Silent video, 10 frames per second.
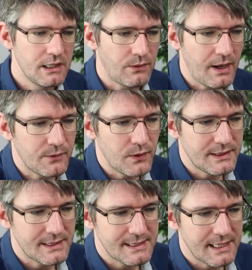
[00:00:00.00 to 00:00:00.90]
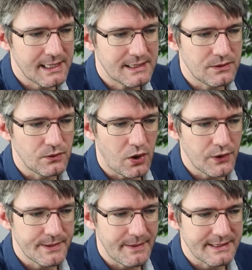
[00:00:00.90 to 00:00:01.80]
Now I'm going to stick it to
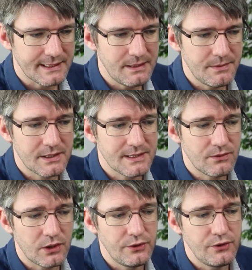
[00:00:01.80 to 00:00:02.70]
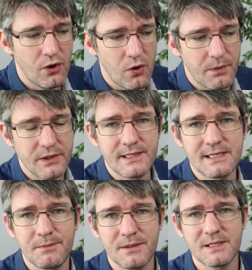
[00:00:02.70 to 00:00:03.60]
automatically because there are no
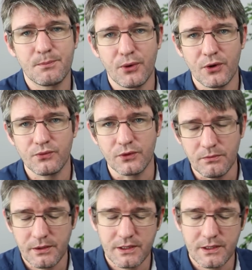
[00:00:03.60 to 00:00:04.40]
participants per room